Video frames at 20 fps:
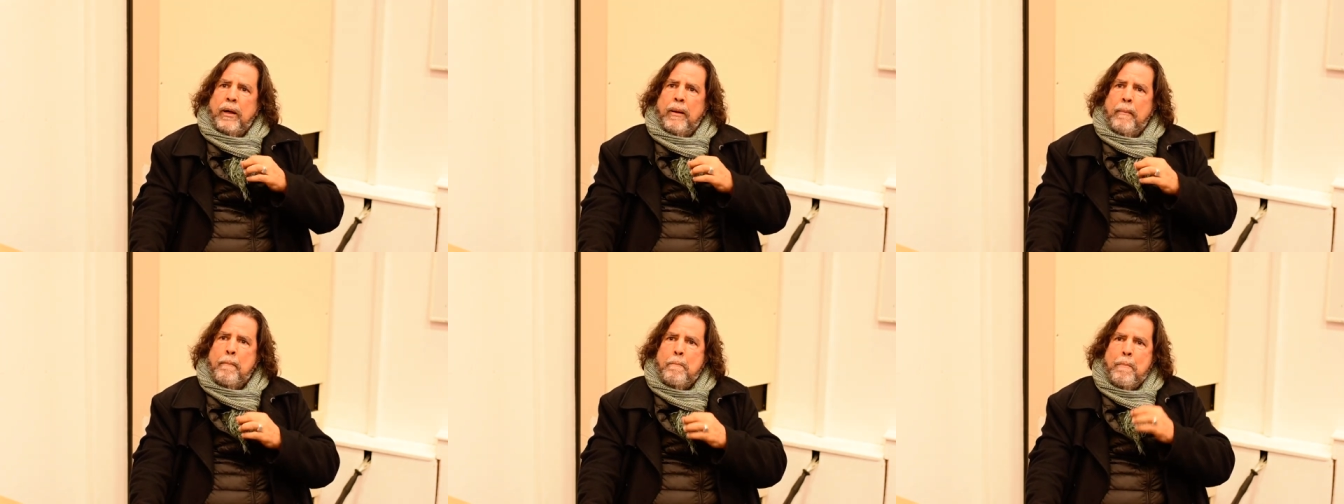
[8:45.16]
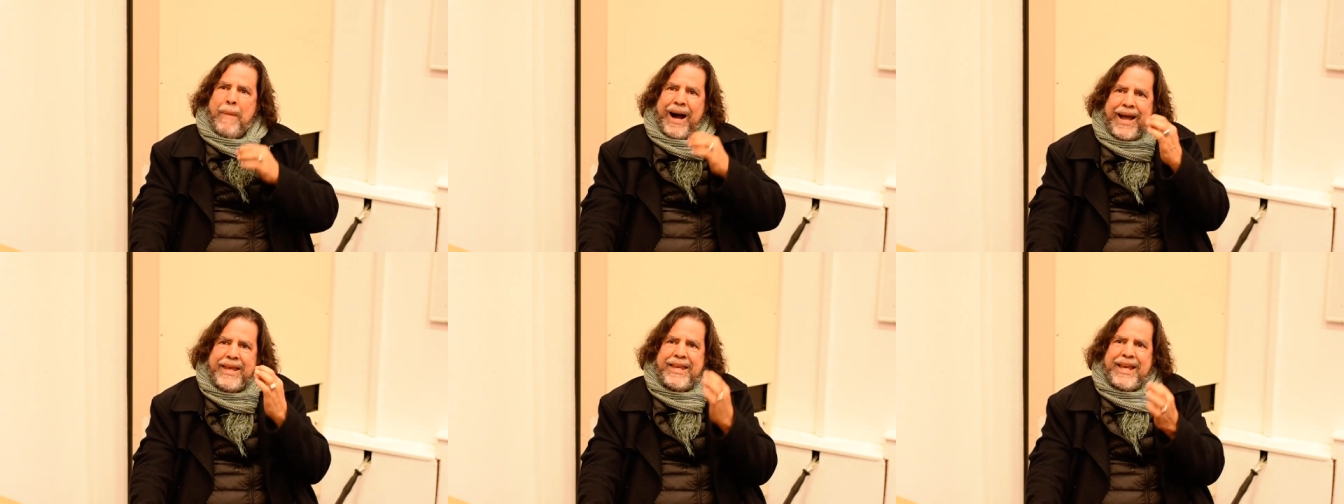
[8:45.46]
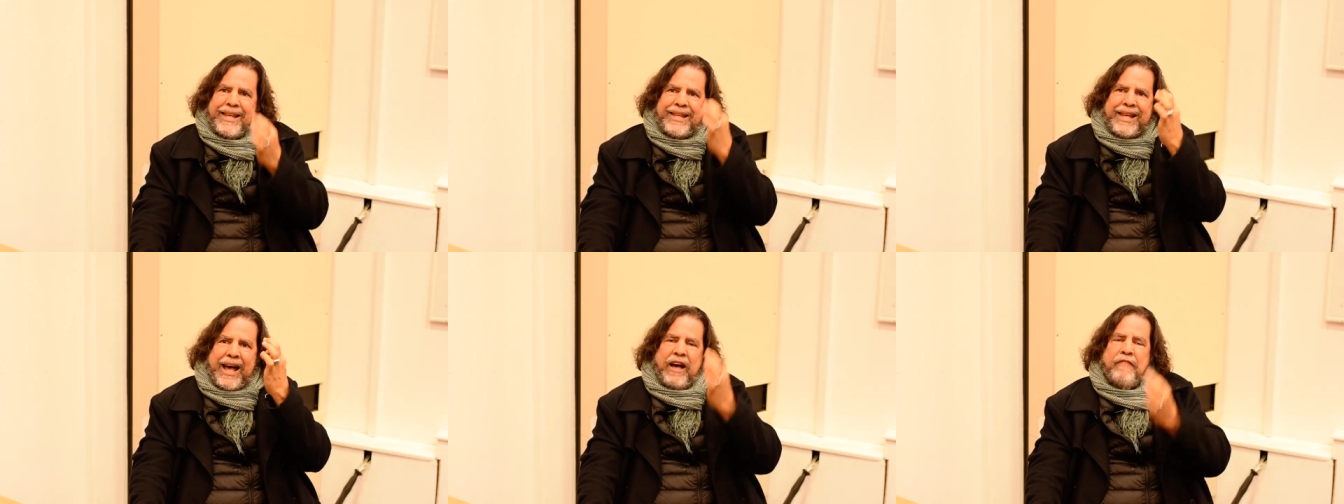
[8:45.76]

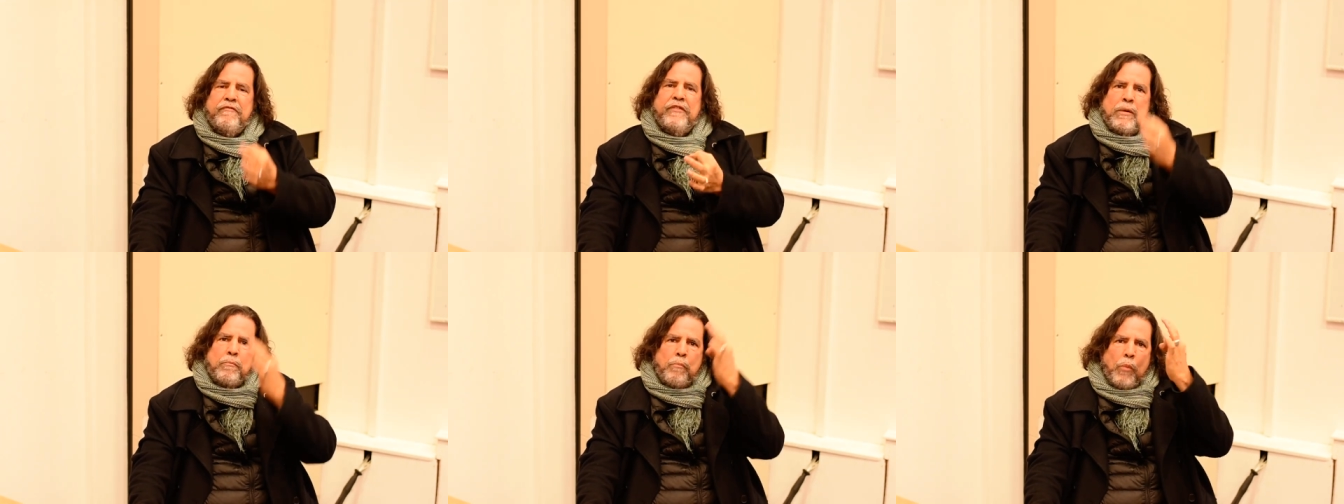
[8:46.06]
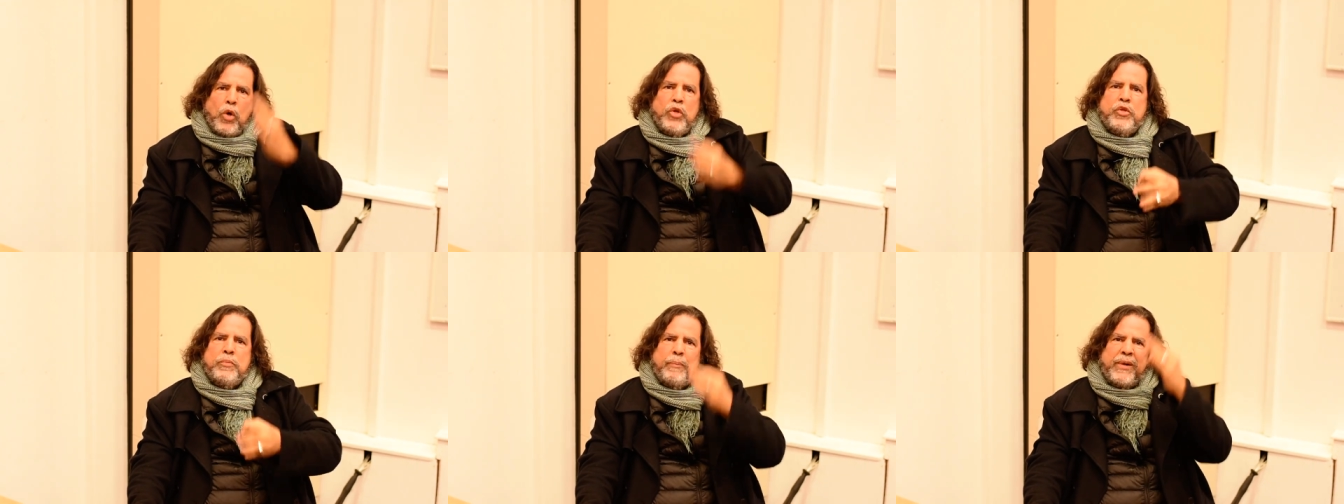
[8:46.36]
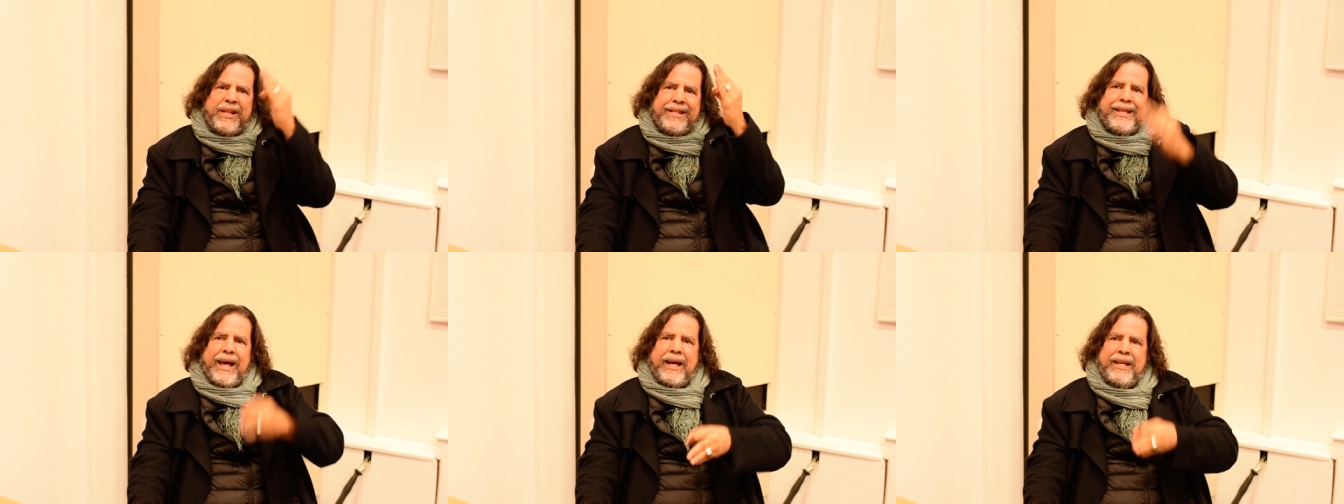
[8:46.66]
Mayas had the most
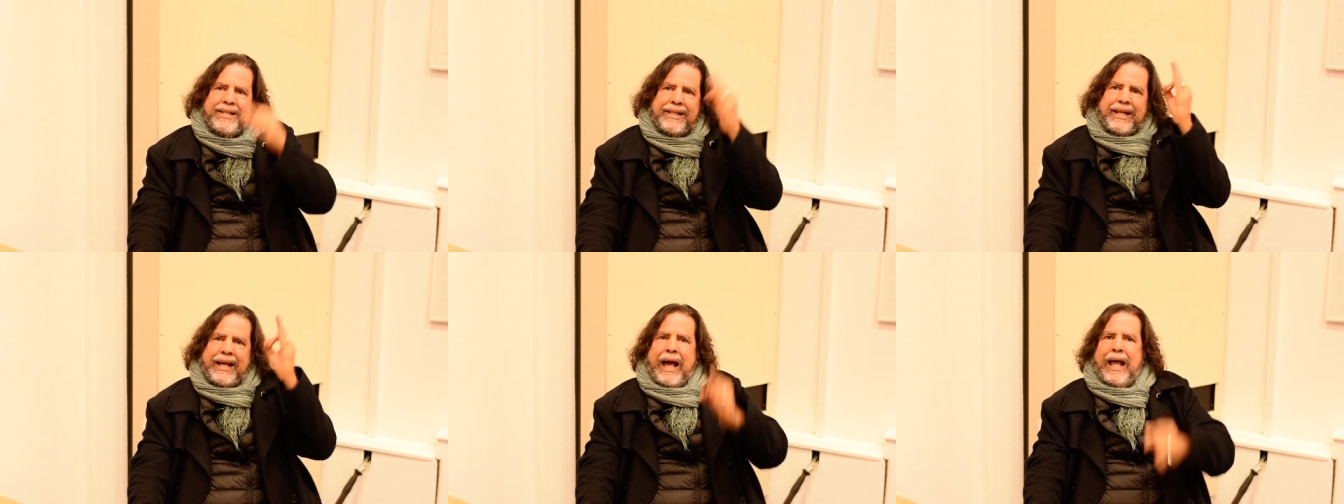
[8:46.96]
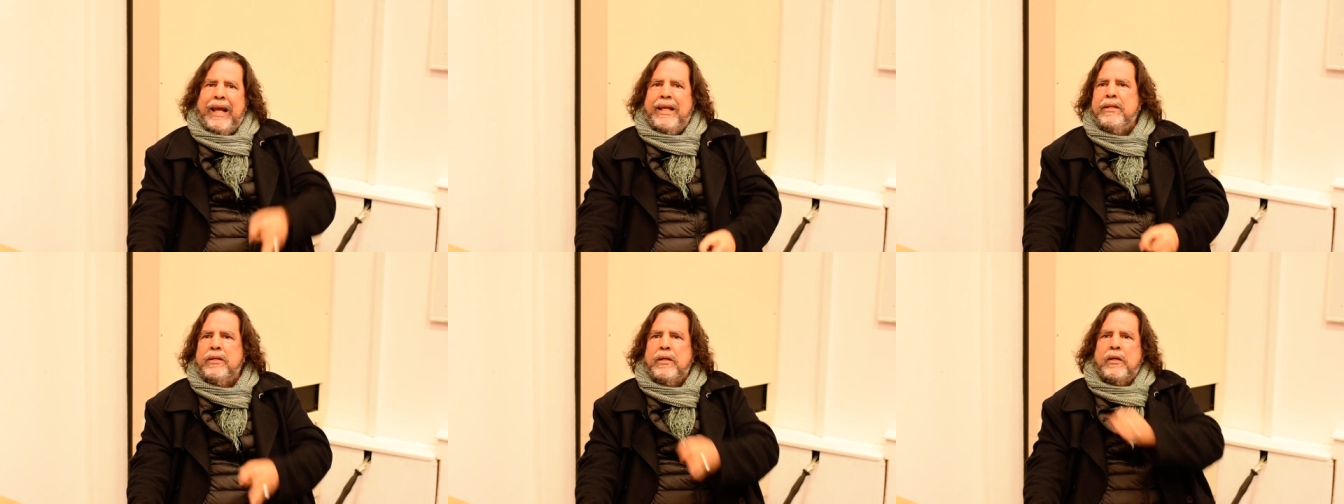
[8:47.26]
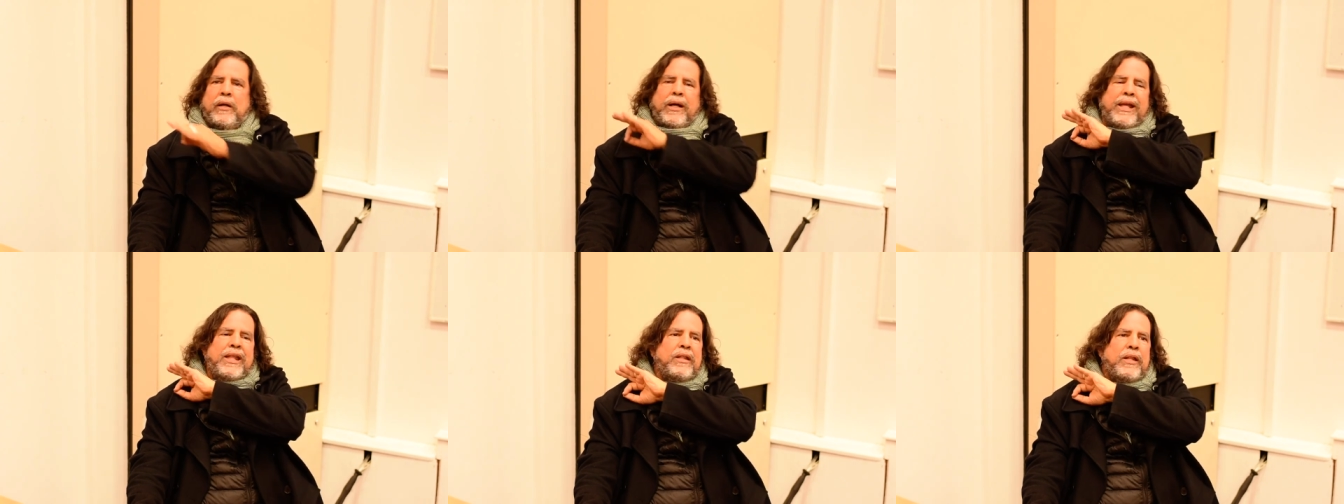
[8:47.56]
precise
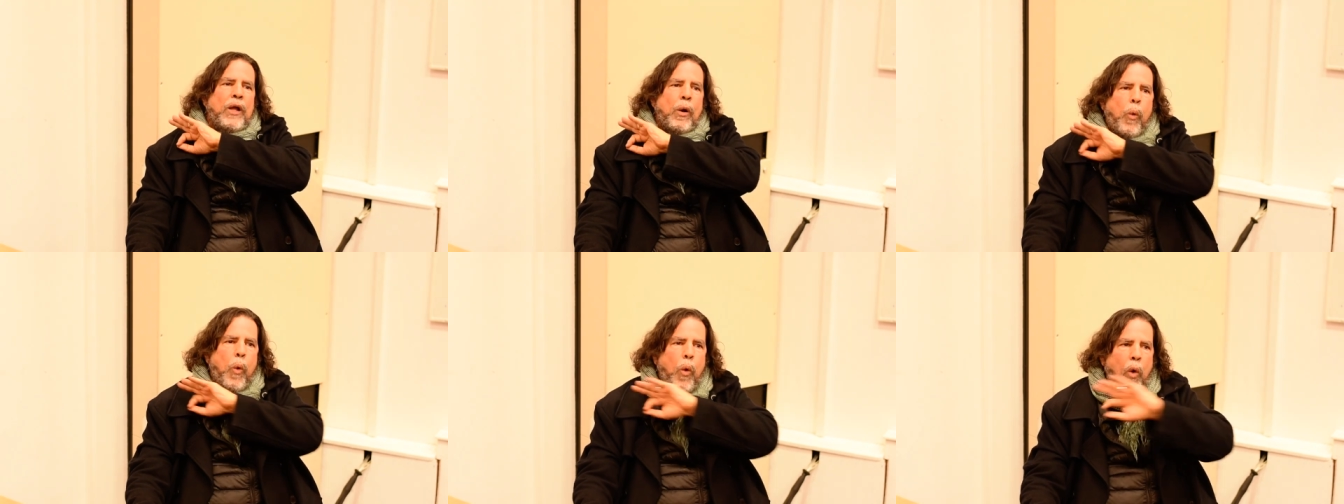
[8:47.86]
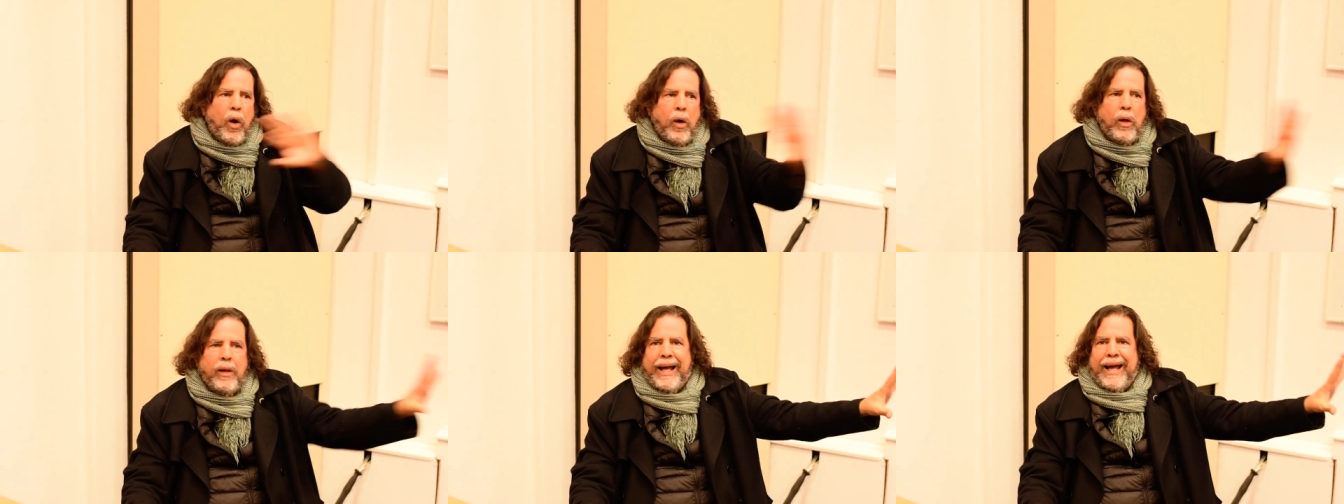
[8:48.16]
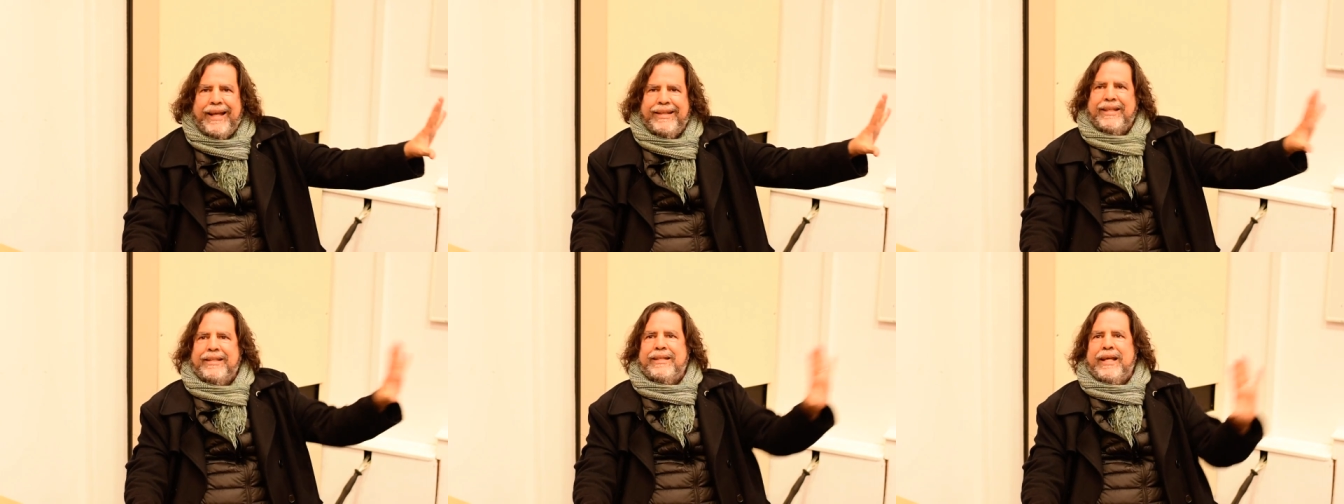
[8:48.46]
calendar in the world
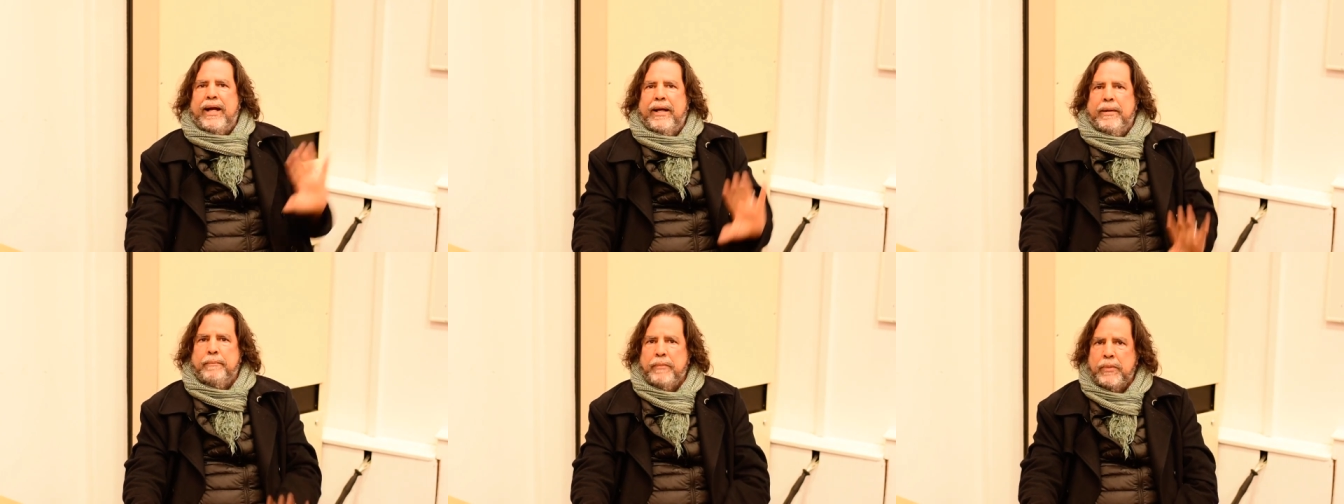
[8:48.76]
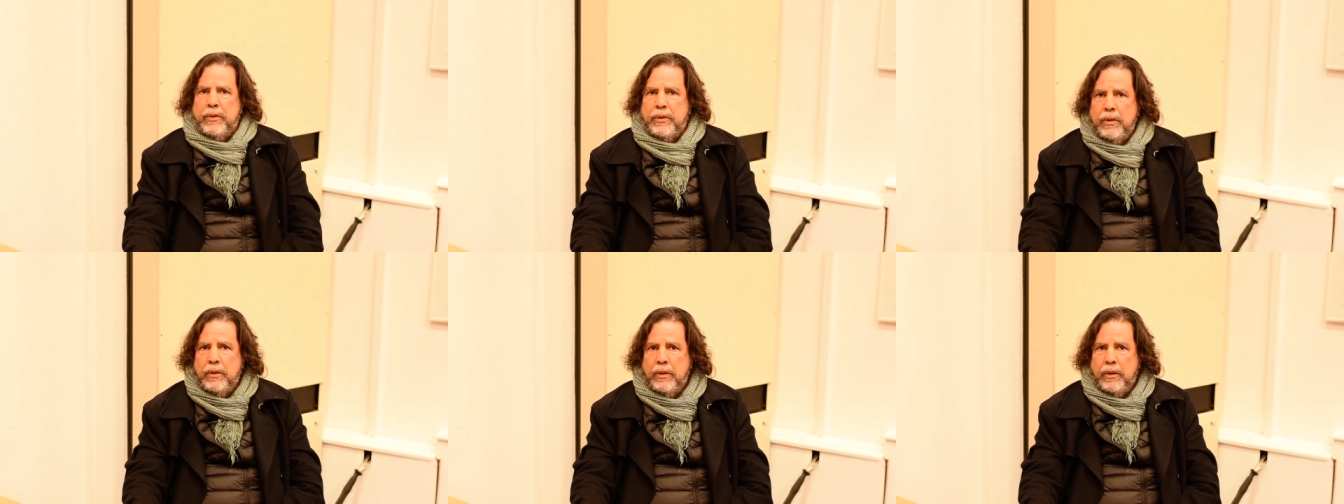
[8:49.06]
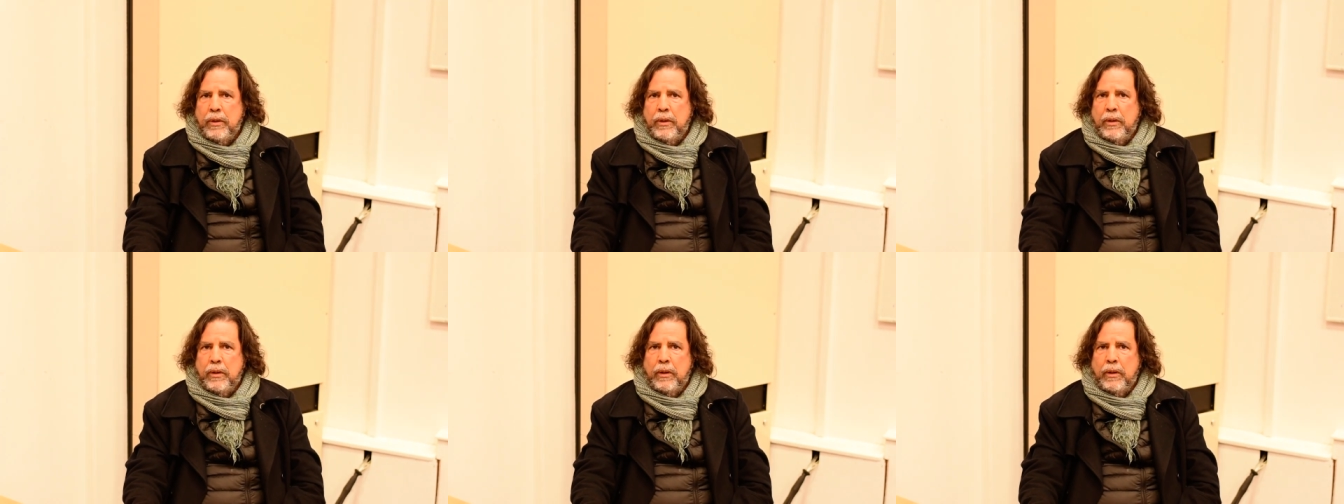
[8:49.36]
at the time,